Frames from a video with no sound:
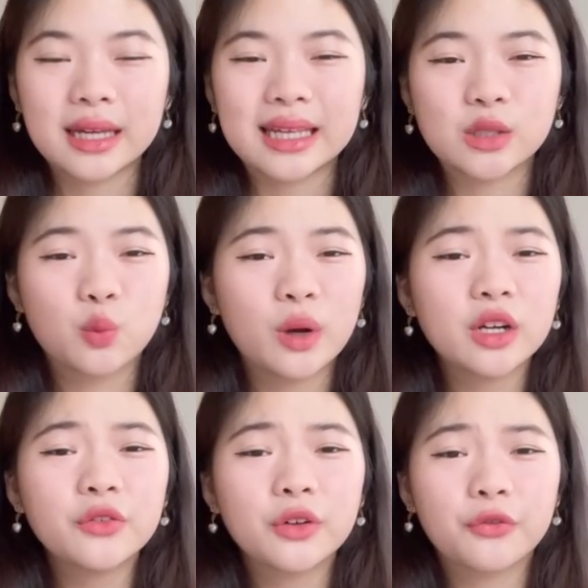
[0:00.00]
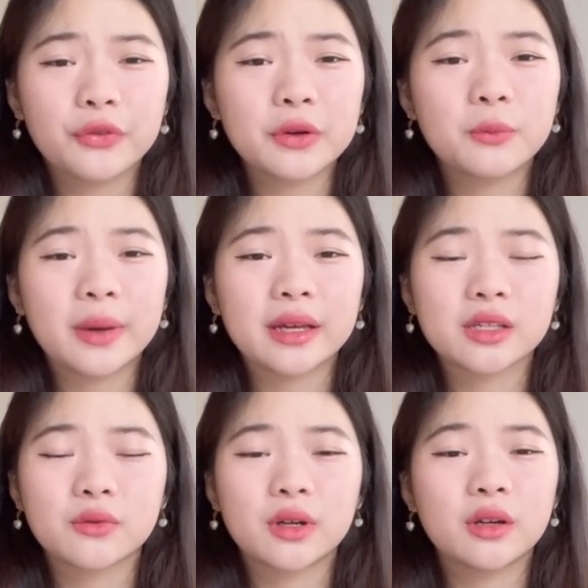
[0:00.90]
It's one of the few
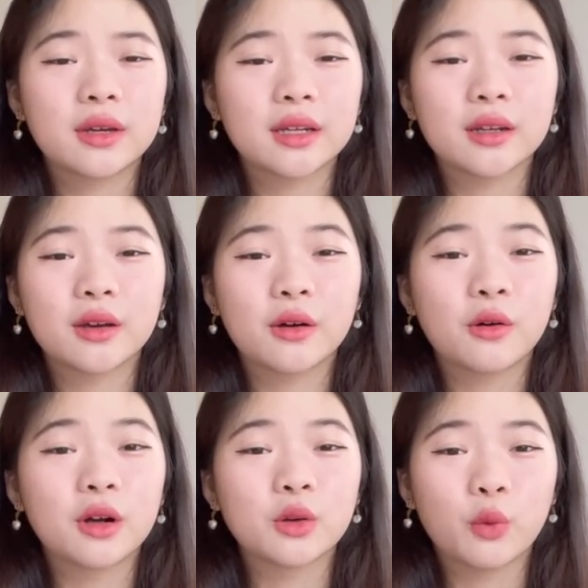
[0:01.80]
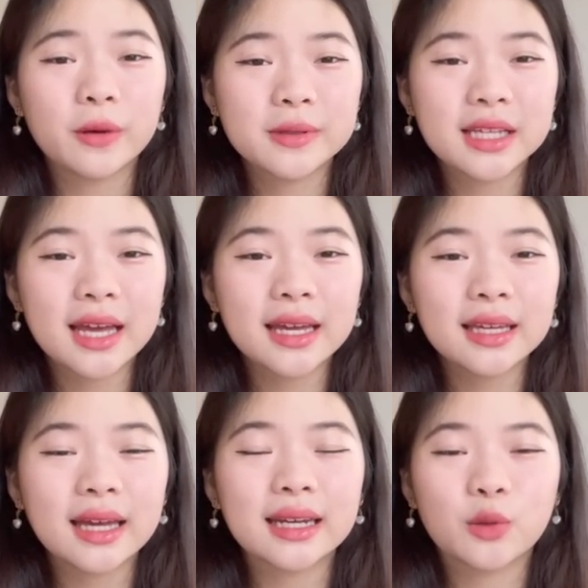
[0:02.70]
banks where you can go on the website
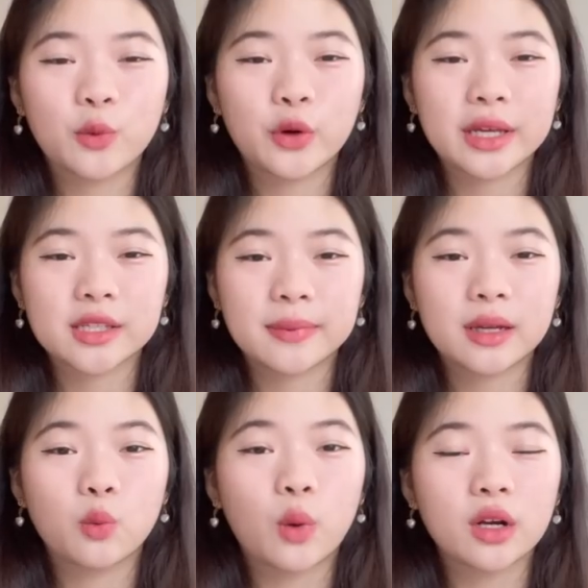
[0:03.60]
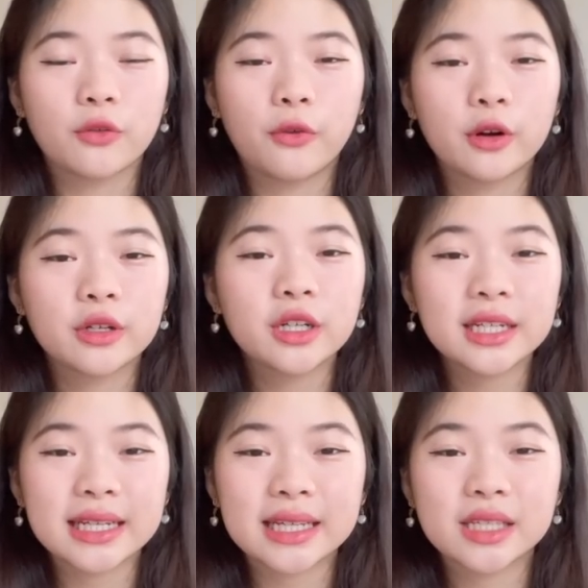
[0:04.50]
and it will explain what a foreigner
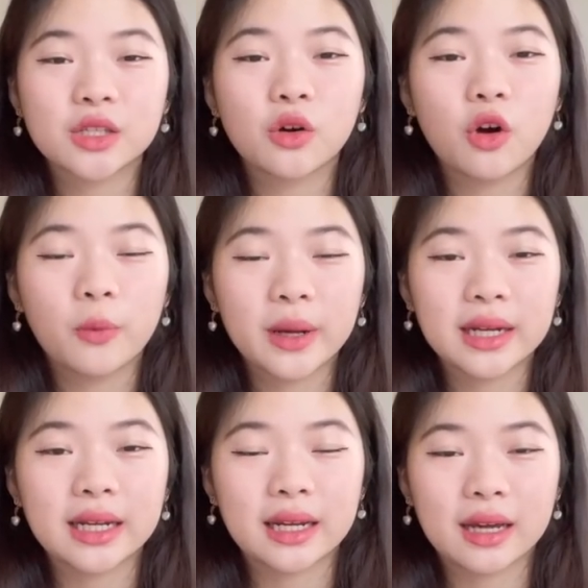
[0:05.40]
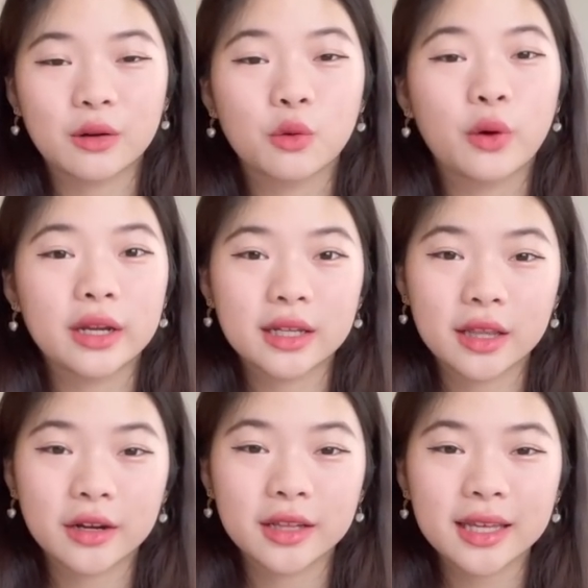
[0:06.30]
needs to open an account quite
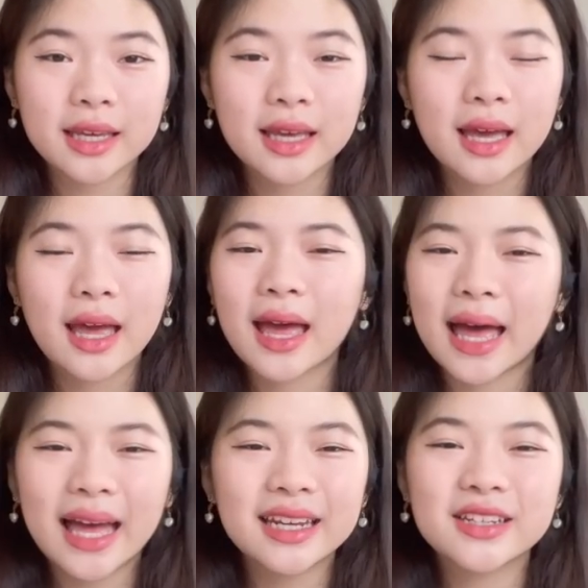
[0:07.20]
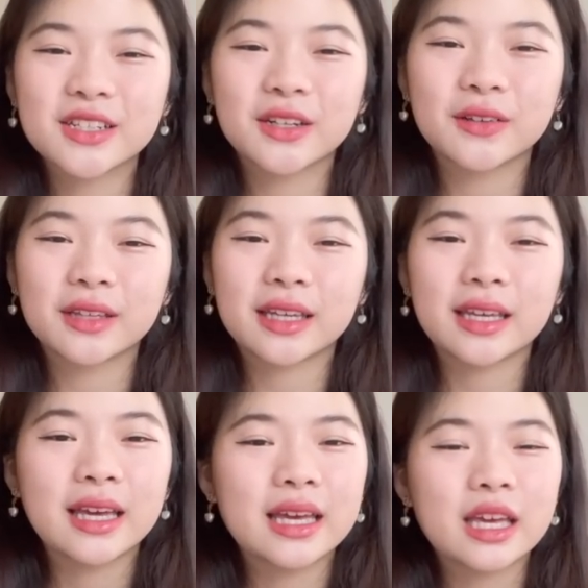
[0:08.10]
clearly, Additionally,
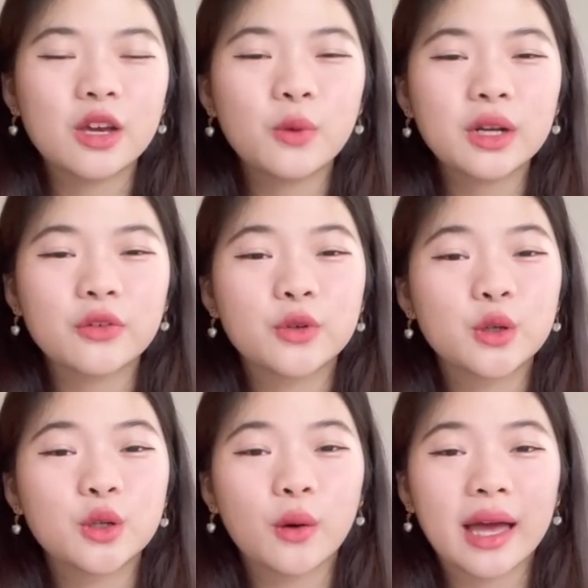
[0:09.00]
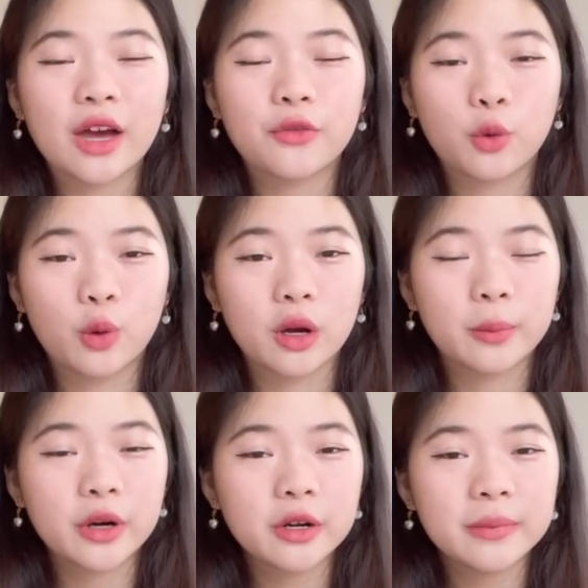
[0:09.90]
even if you don't have a work
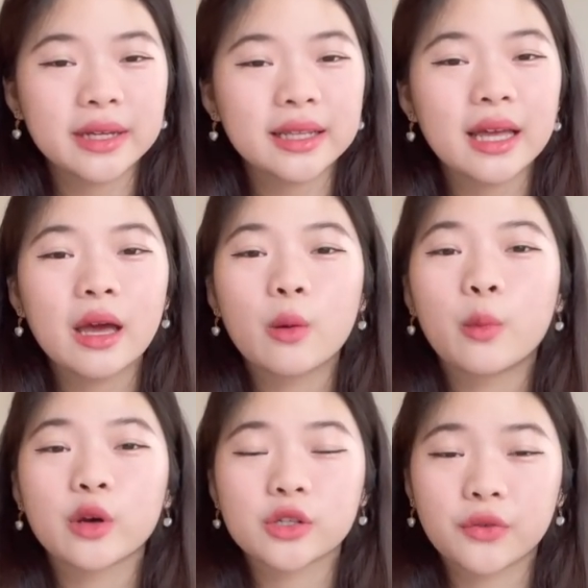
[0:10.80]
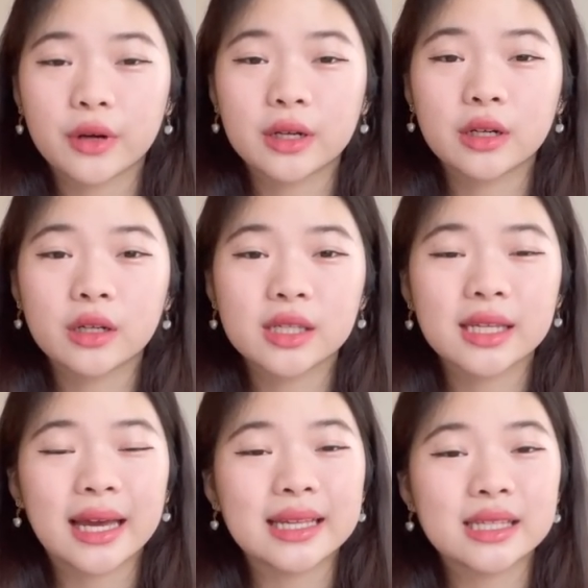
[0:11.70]
permit, most foreigners
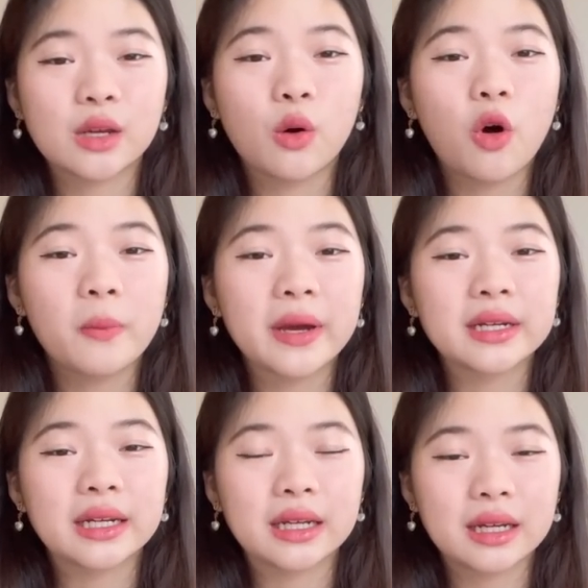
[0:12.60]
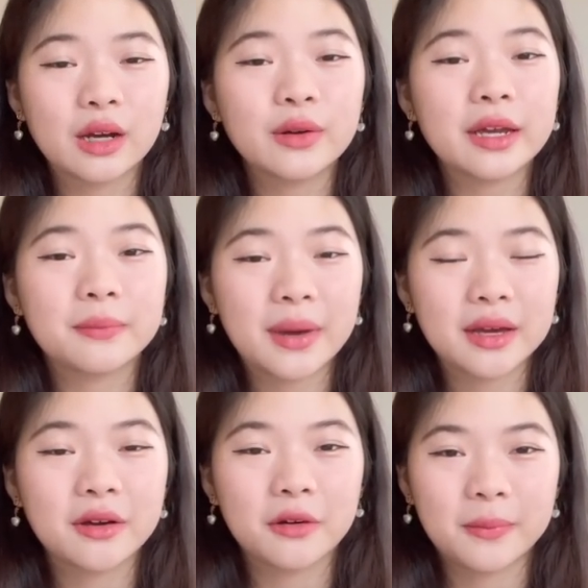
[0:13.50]
can still open an account at Bangkok